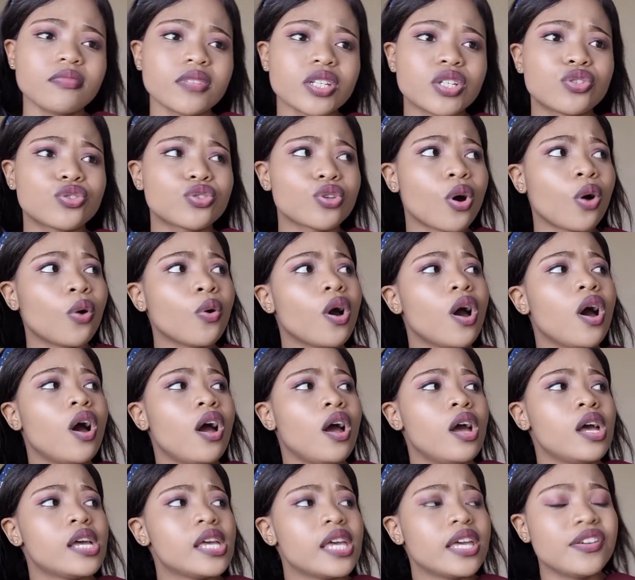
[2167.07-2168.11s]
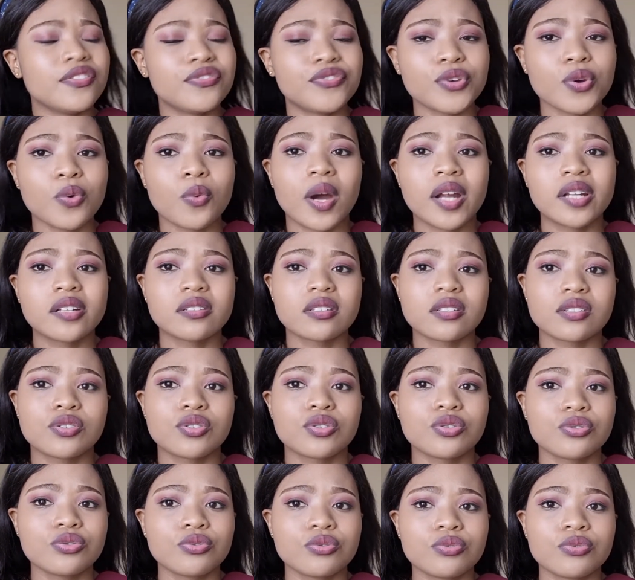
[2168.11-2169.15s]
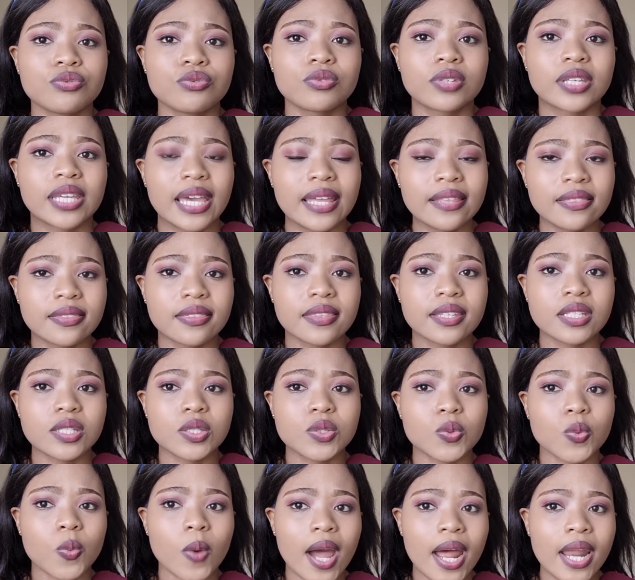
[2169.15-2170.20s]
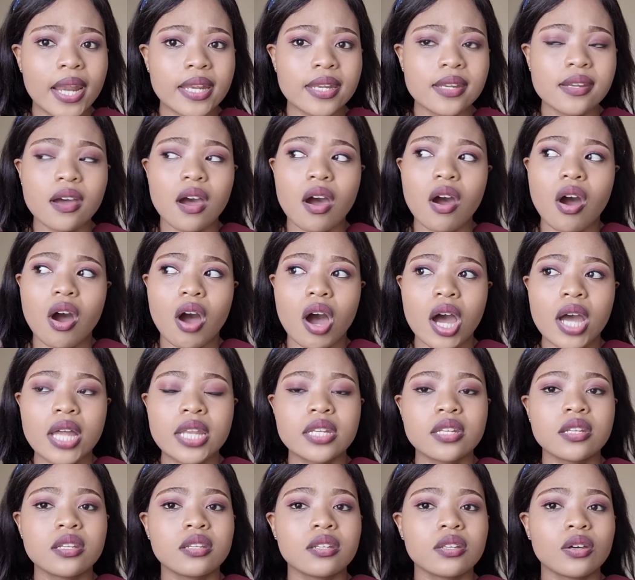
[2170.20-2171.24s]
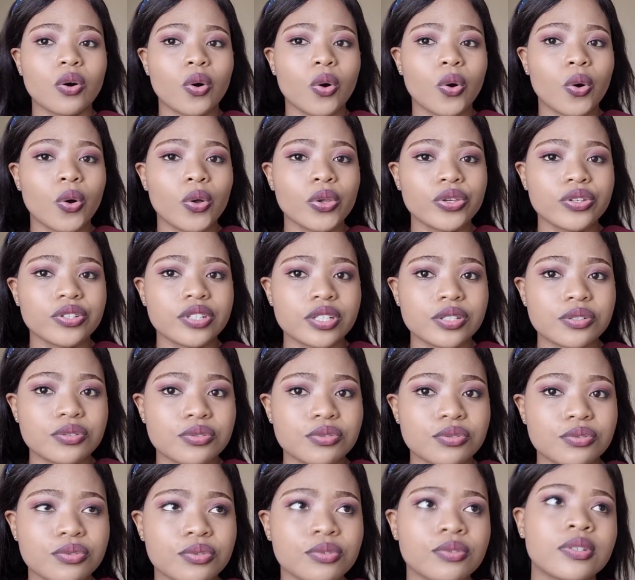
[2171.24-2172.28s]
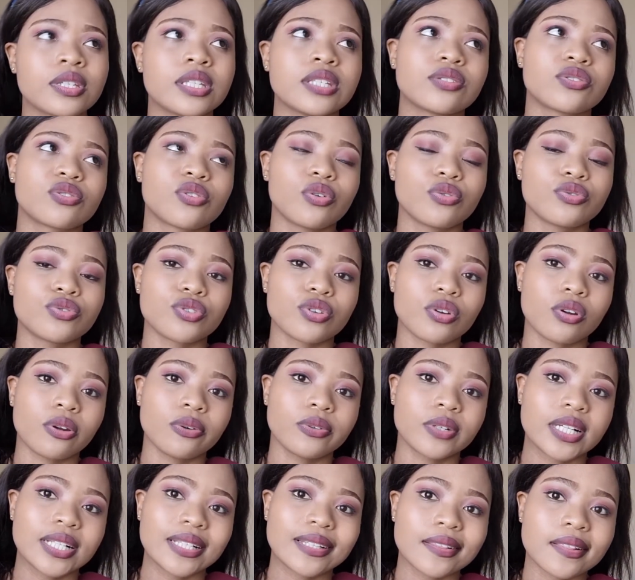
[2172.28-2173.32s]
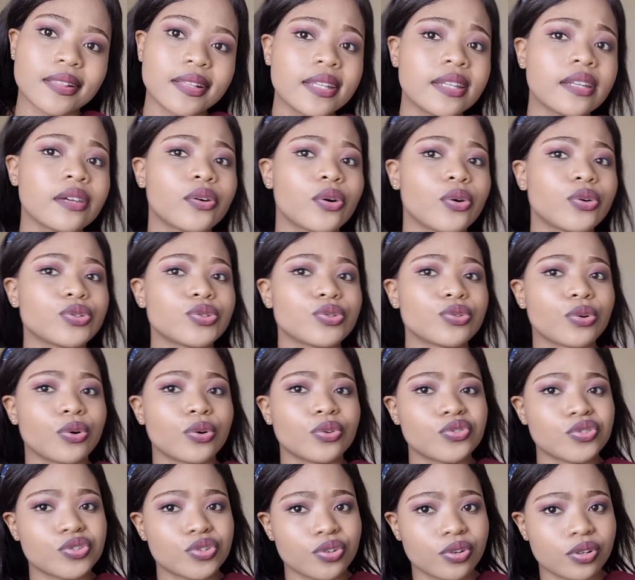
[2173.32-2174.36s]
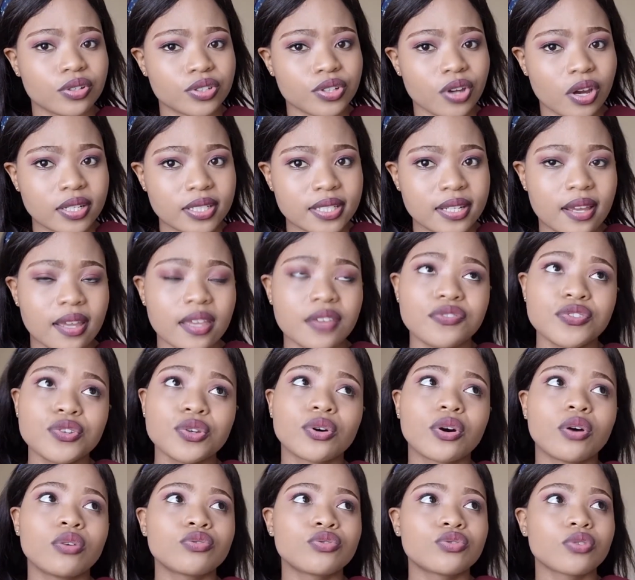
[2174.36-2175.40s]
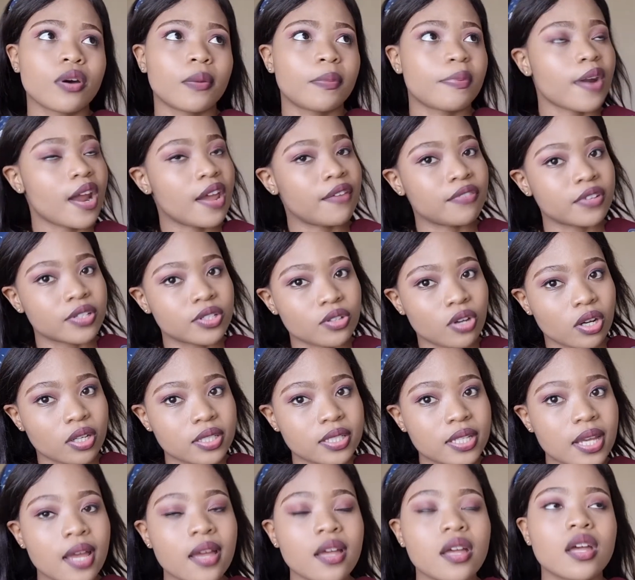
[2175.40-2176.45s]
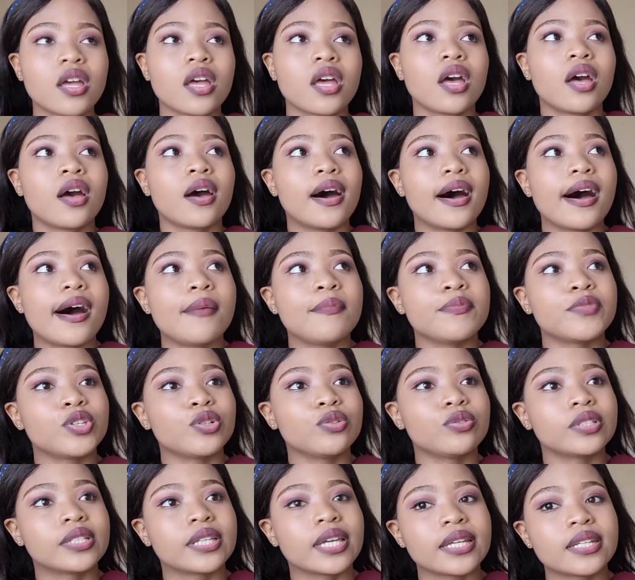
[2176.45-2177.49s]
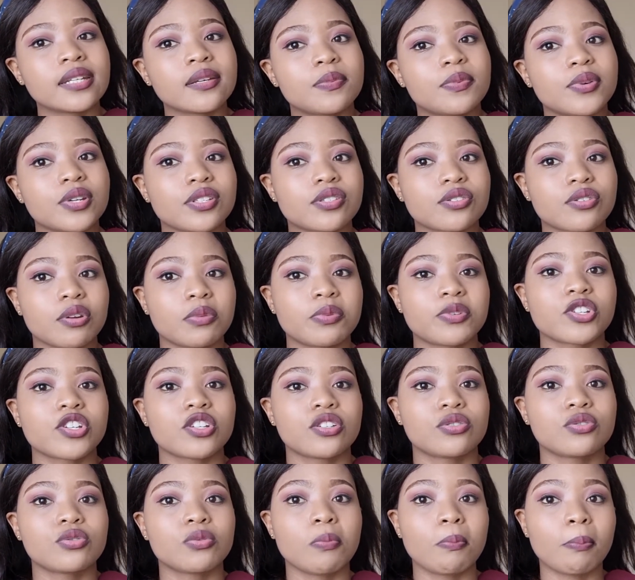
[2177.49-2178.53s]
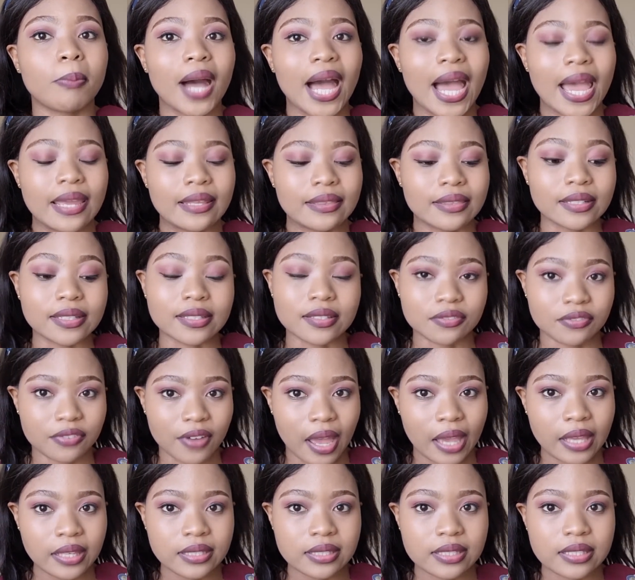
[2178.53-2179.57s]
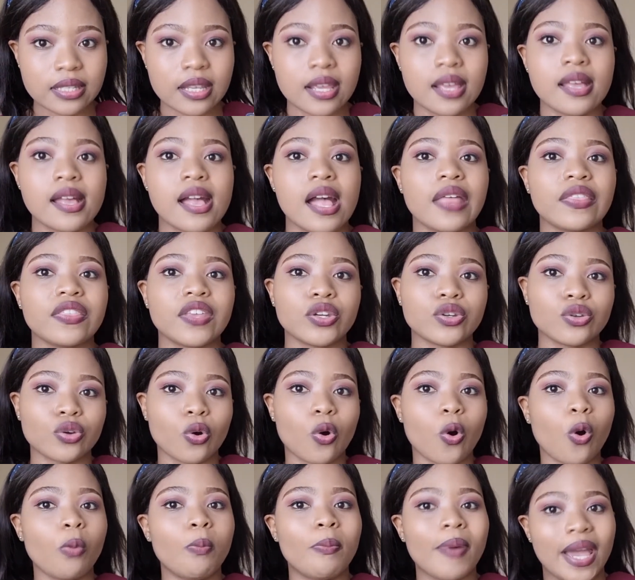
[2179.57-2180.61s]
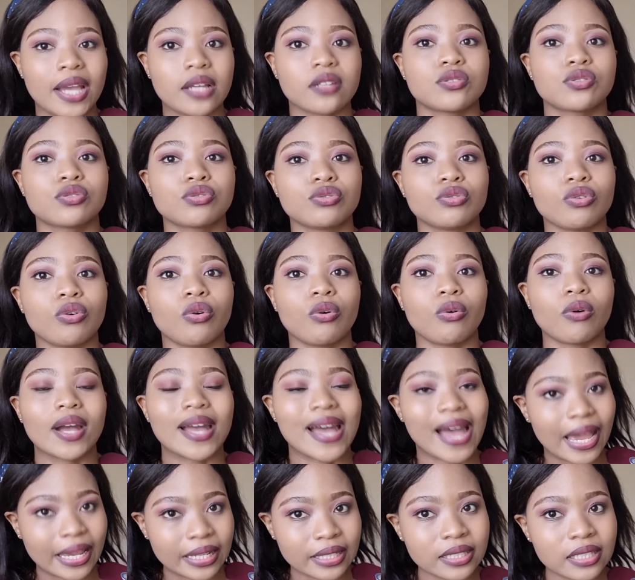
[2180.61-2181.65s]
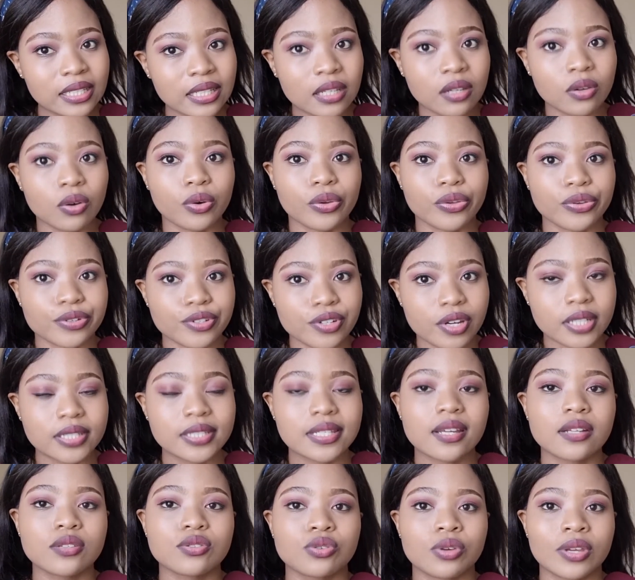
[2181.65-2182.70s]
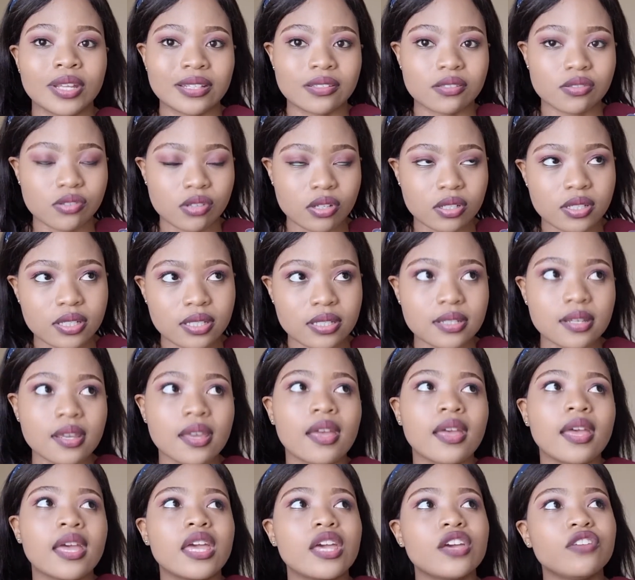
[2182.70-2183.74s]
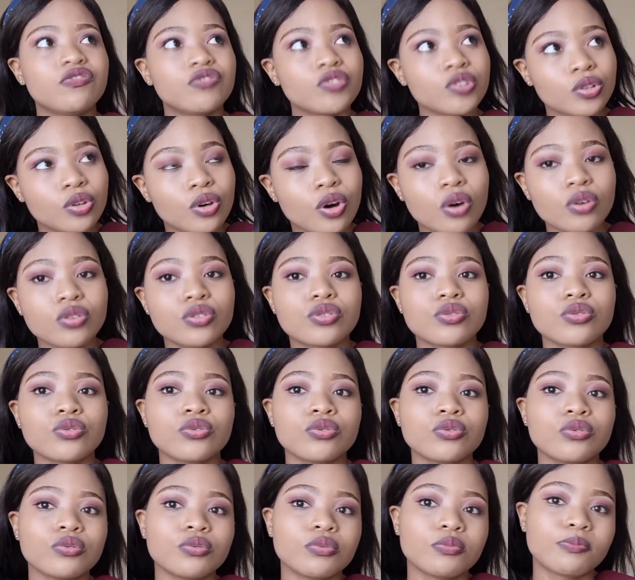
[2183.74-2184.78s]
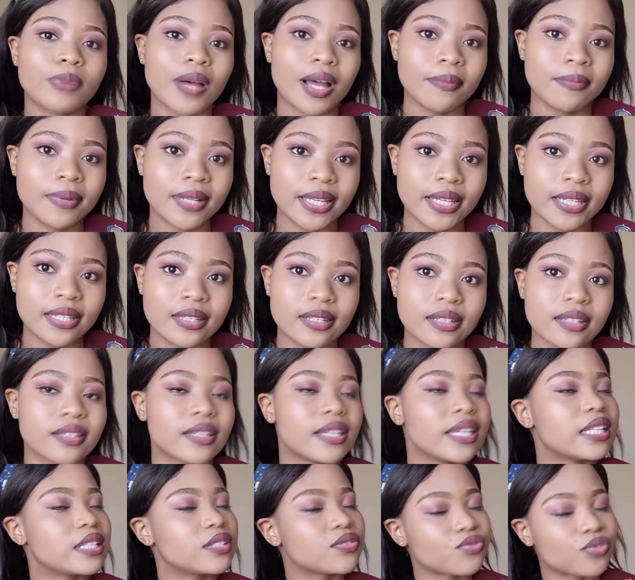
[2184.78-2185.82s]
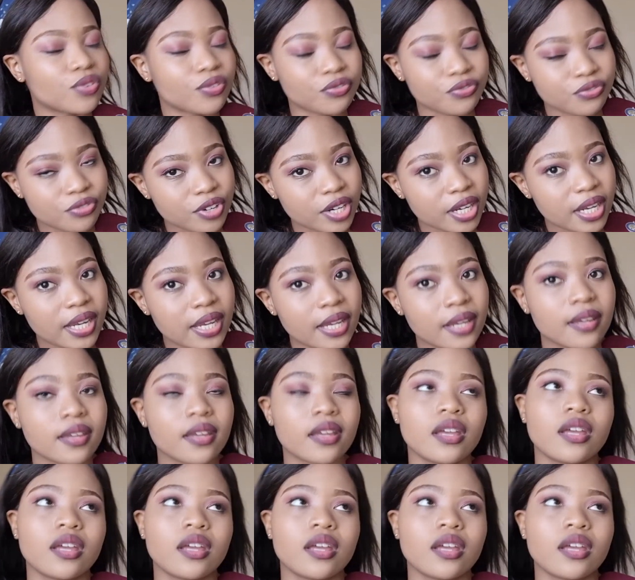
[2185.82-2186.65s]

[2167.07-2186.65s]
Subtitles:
So if you want to get this one on, all you need to do is go to your local clinic or to go to your doctor. If you go to a private doctor, you'll get a prescription to buy the device, and then you go back to your gynae or your doctor to insert it. If you go to public, it's for free.